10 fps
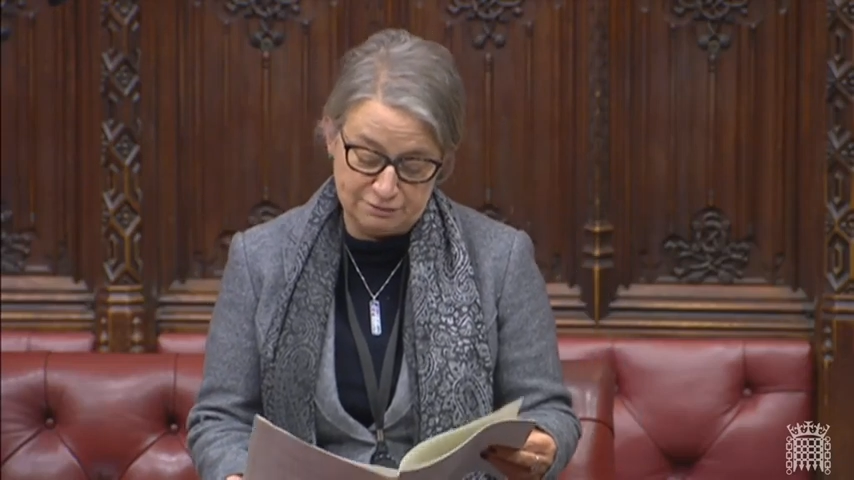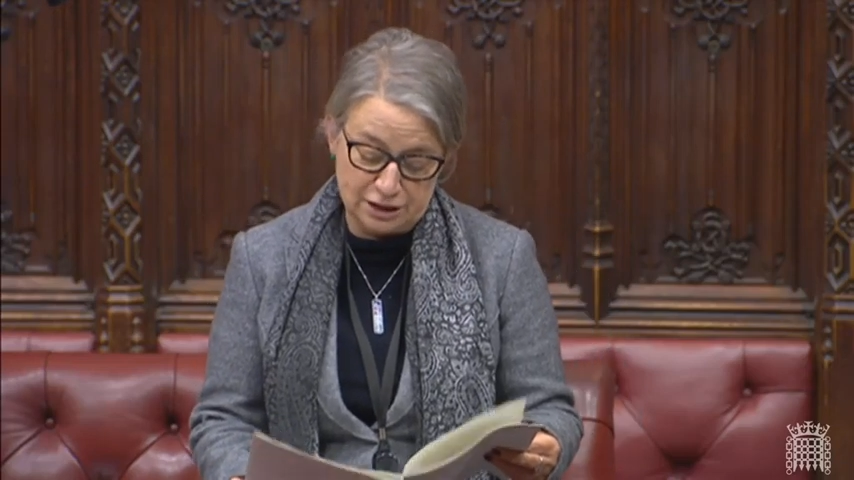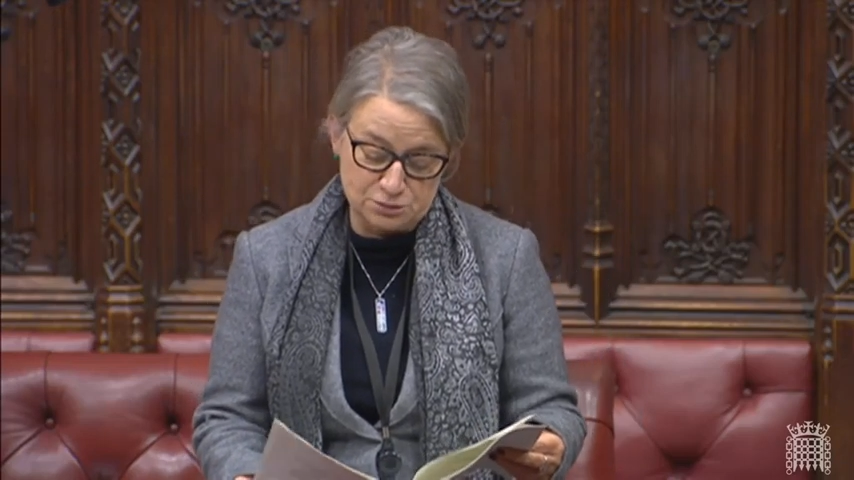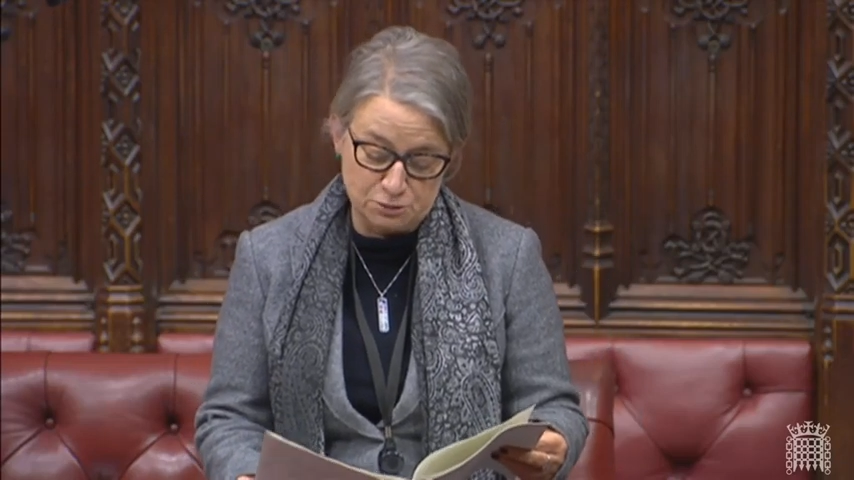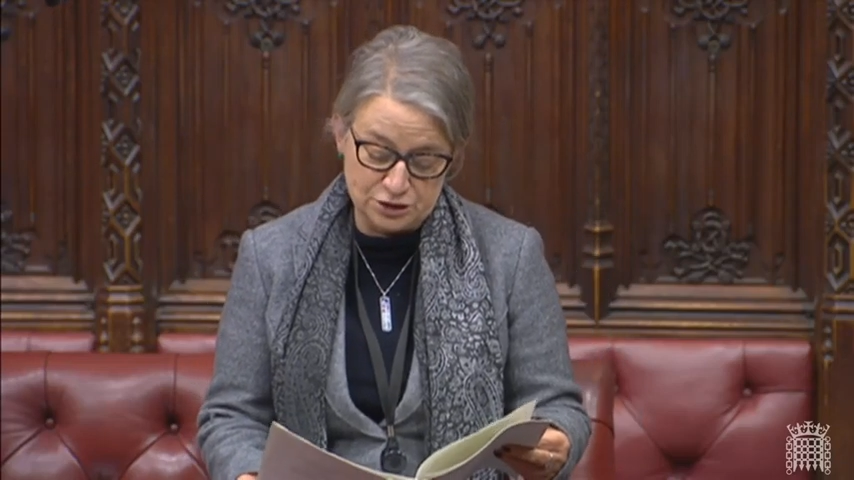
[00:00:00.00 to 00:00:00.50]

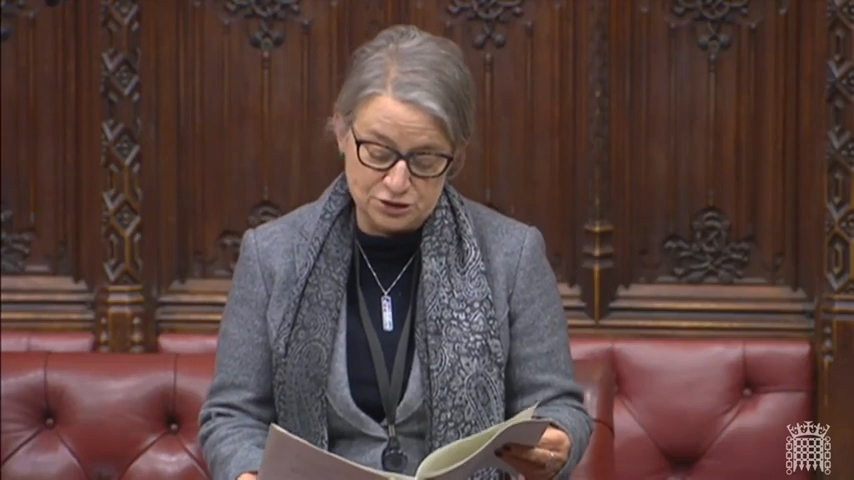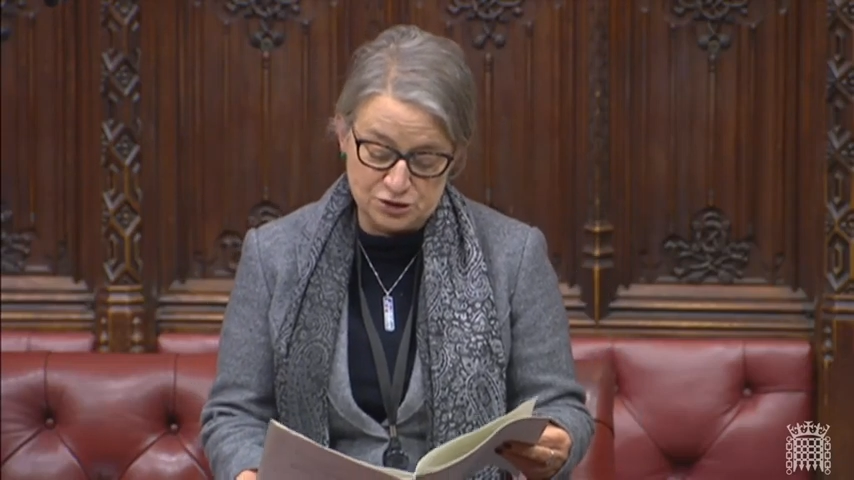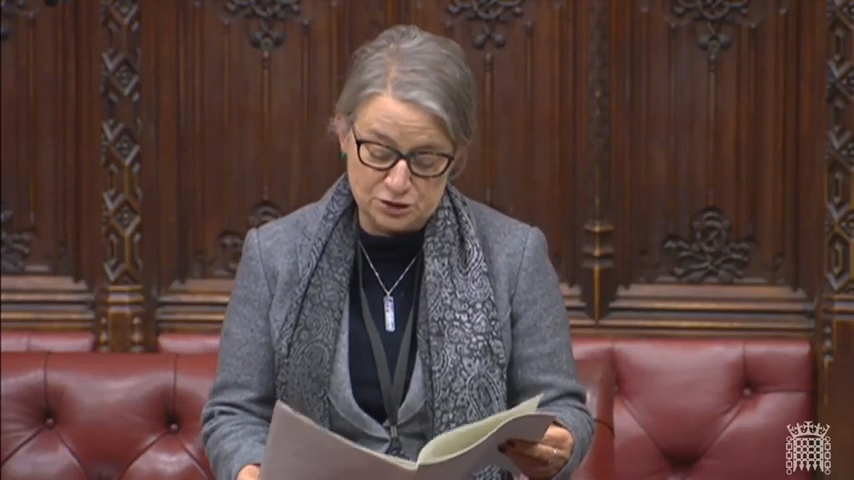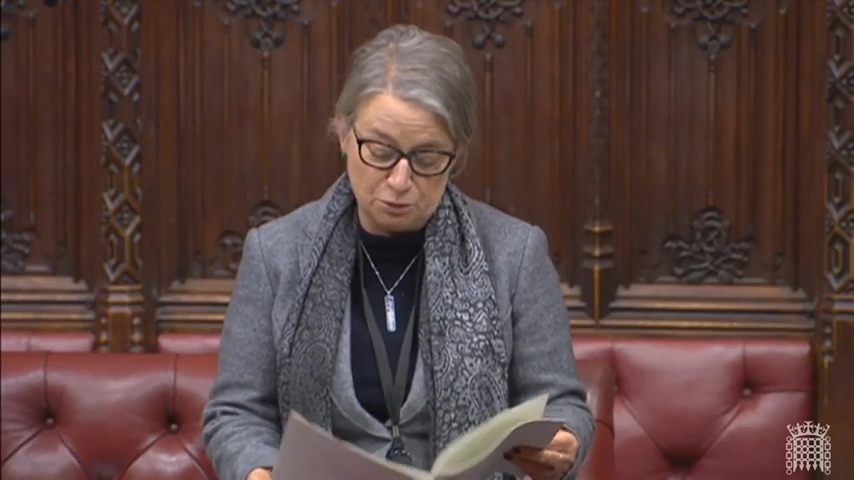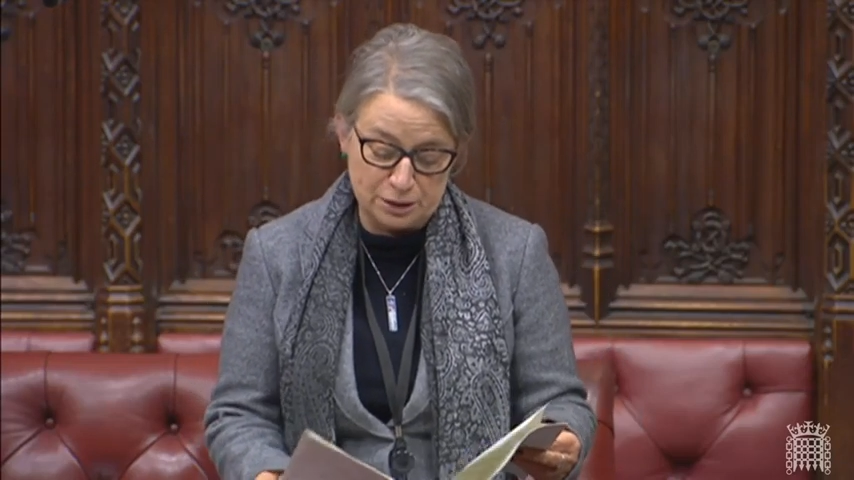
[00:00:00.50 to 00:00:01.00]

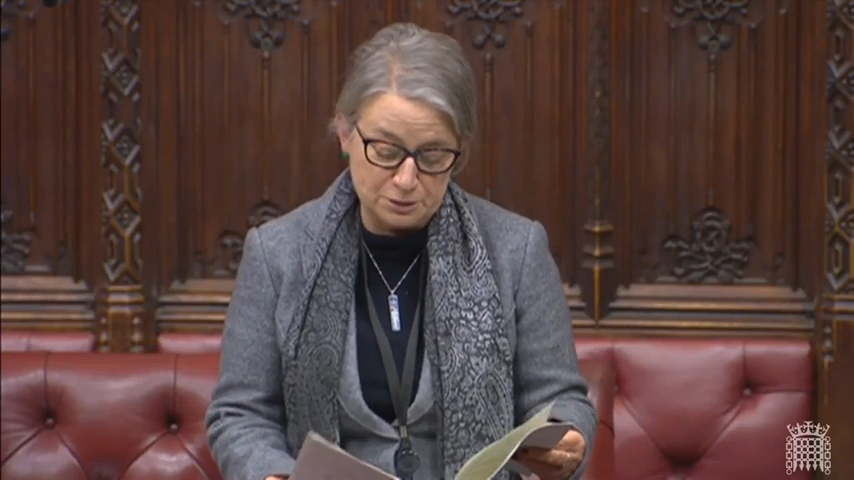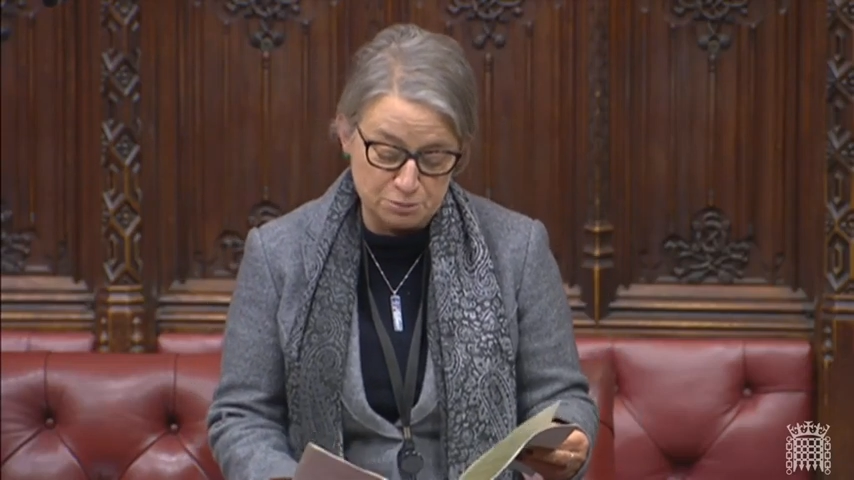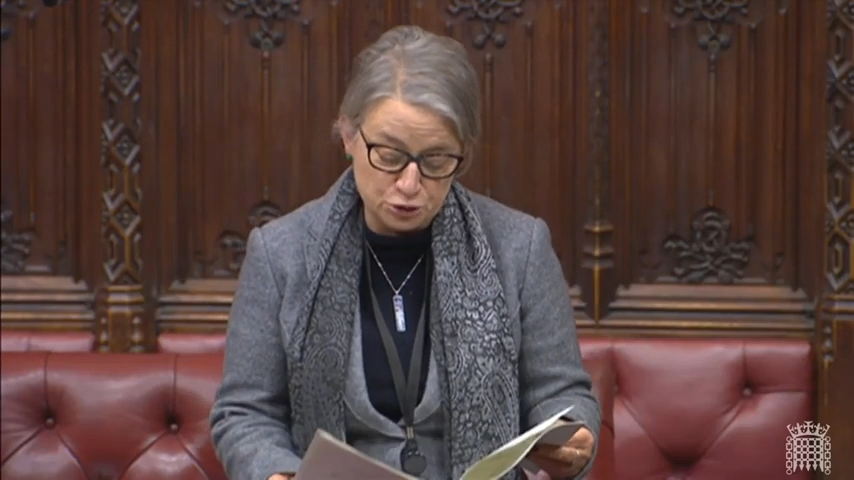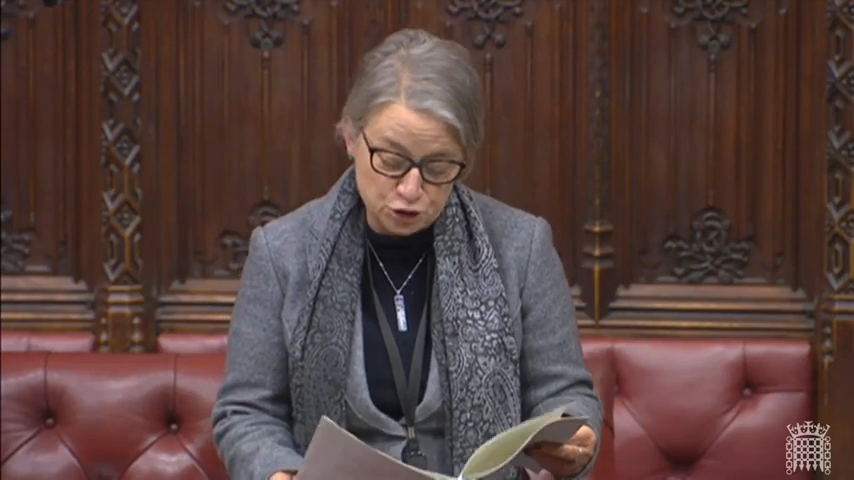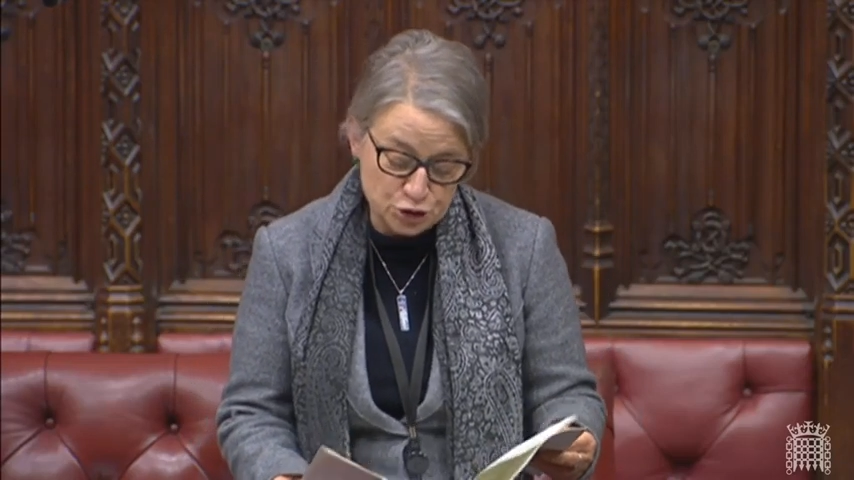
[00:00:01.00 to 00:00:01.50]
enterprises that might be
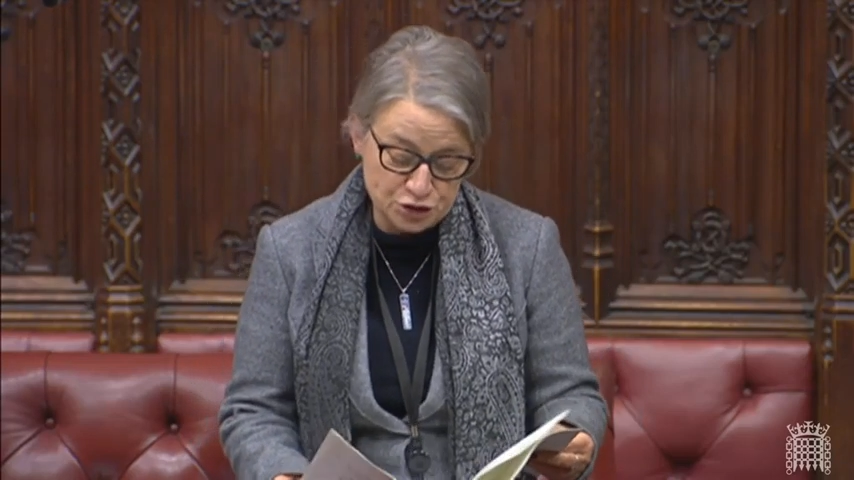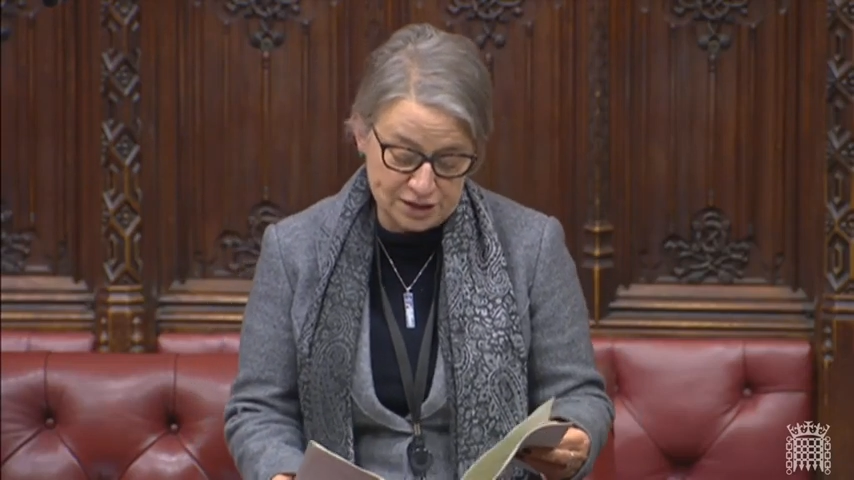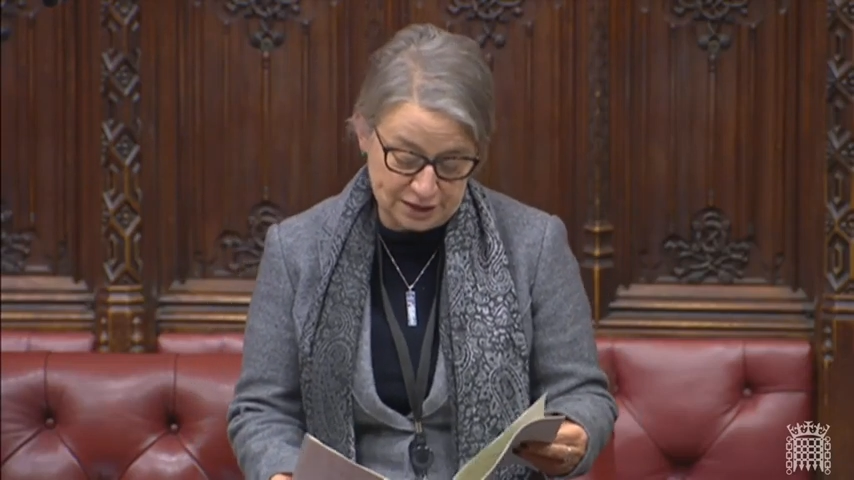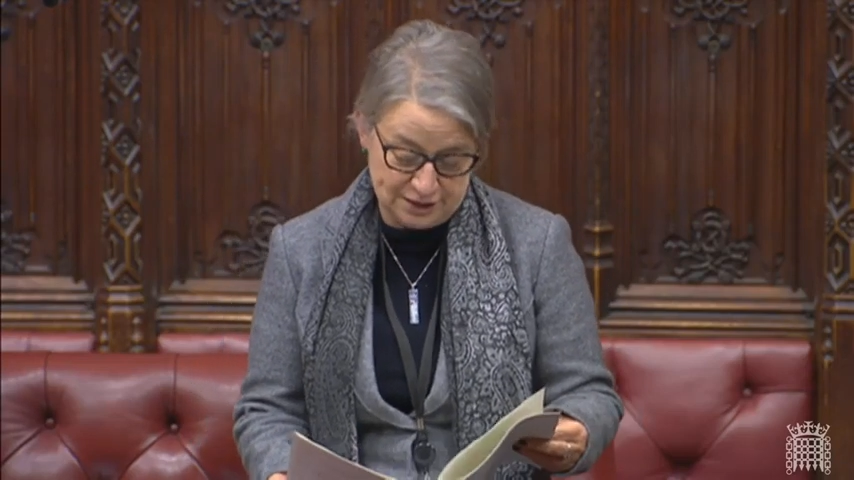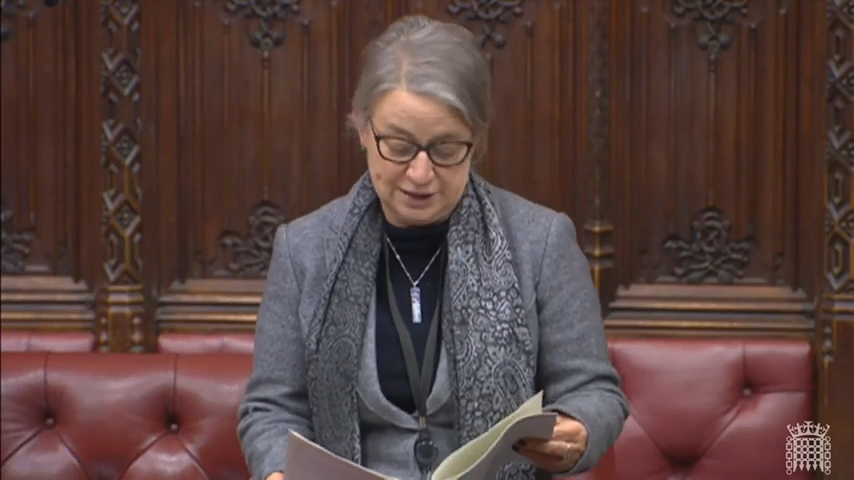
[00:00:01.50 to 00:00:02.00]

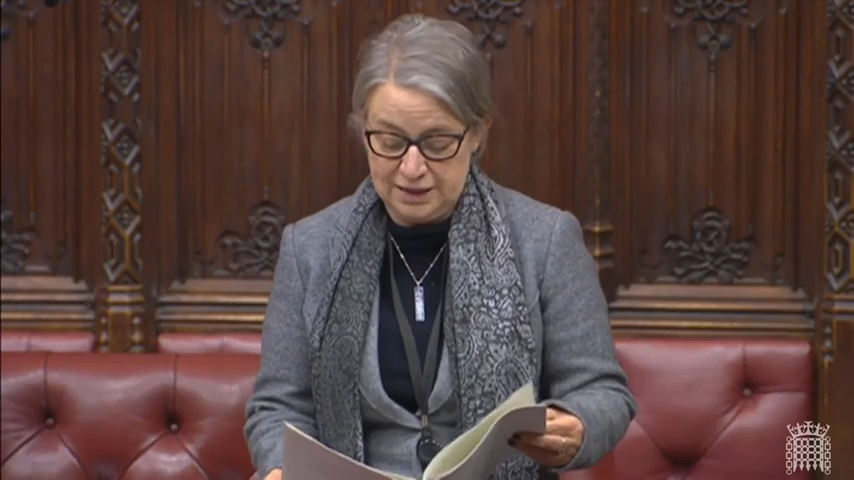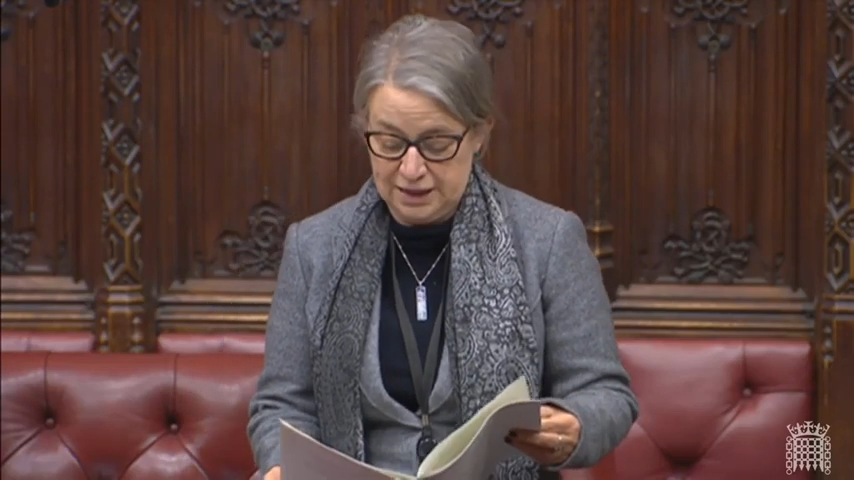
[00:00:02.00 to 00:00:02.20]
producing